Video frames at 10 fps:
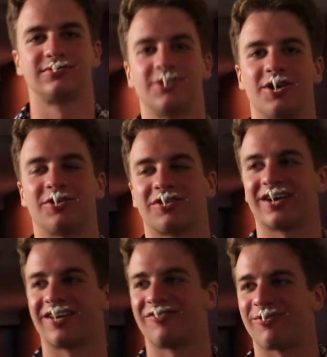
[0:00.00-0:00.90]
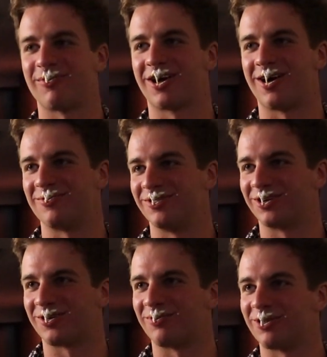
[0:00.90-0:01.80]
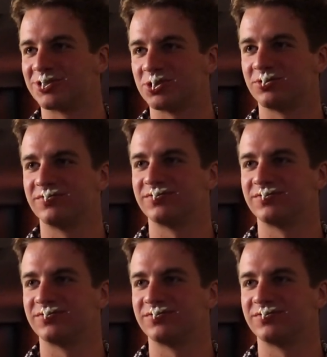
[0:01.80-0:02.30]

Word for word: Do I look like I'm from a Got Milk commercial?